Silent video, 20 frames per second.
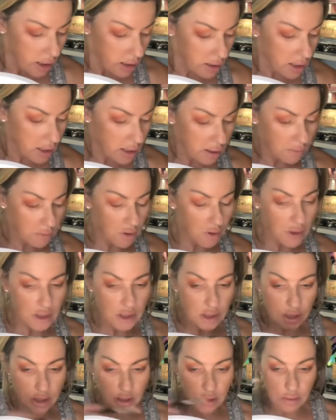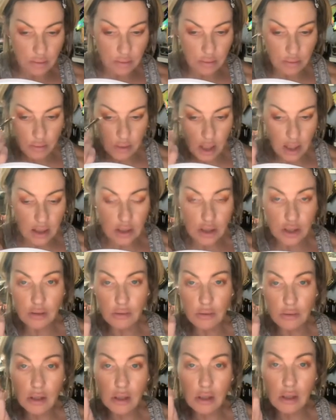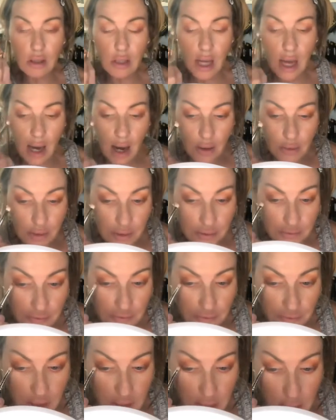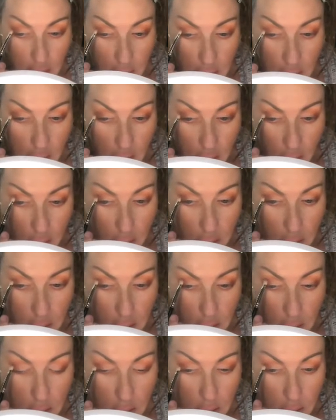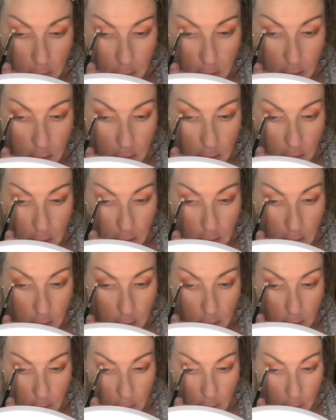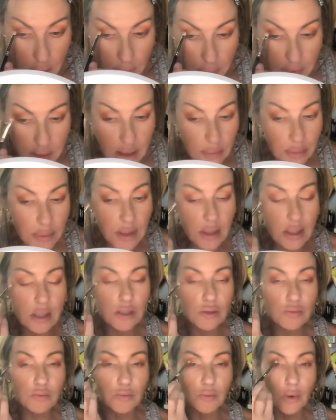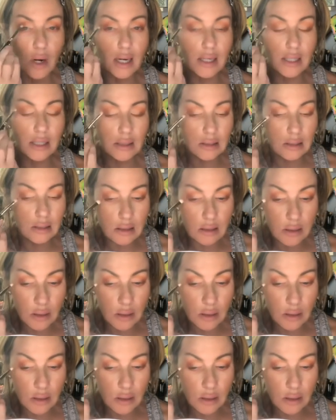And then I'm going to kind of do a little outer V here. So I'm just going to, I'm keeping this right,